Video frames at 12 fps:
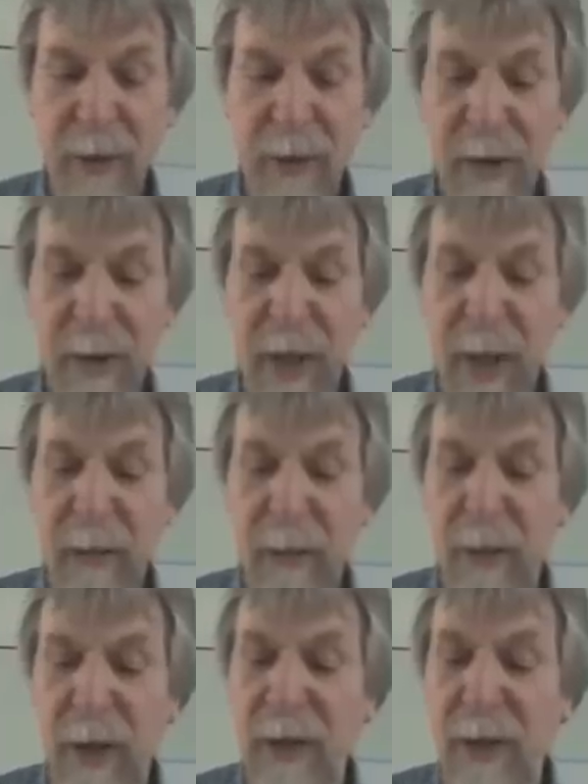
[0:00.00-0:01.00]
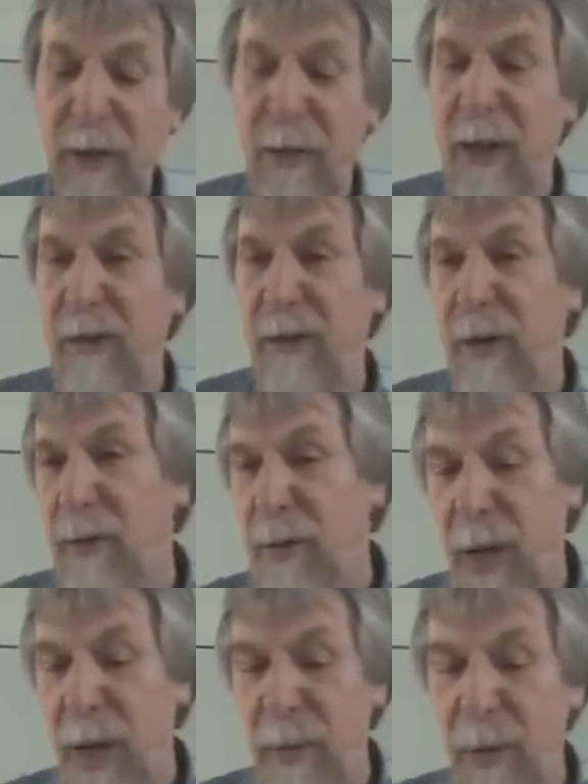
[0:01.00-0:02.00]
there have failure rates of
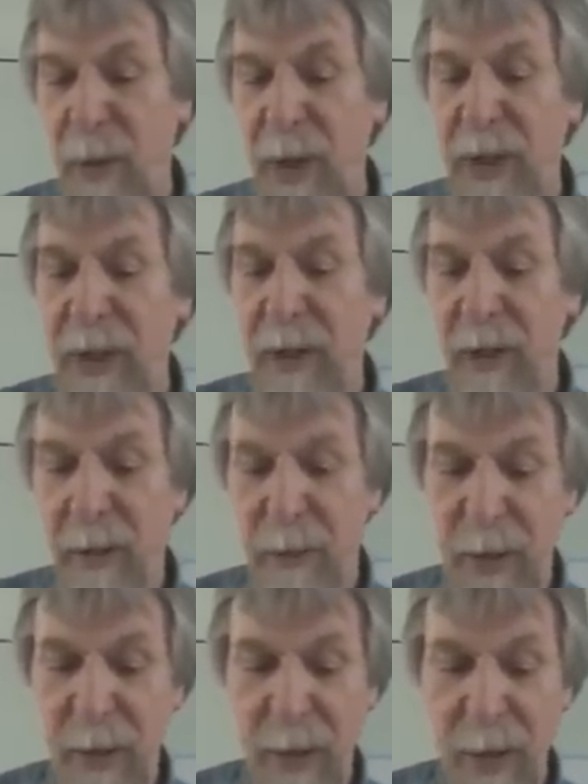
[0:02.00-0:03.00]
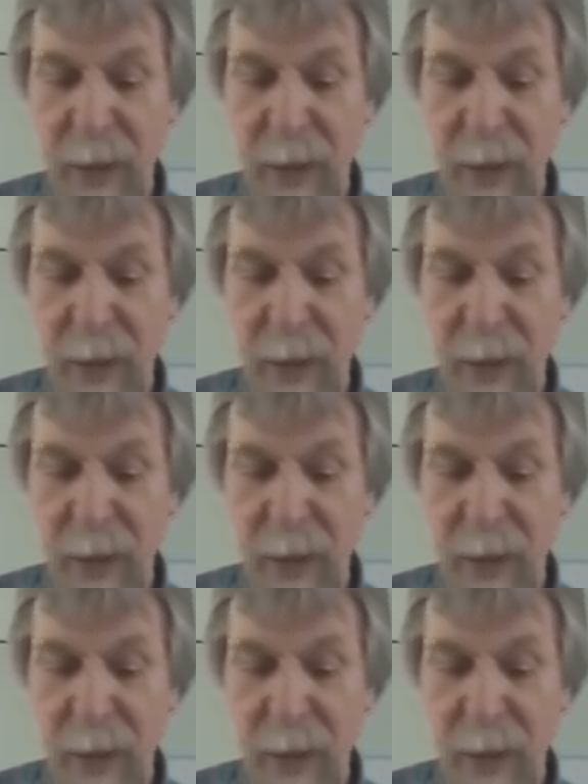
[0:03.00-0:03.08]
up to 100 fit,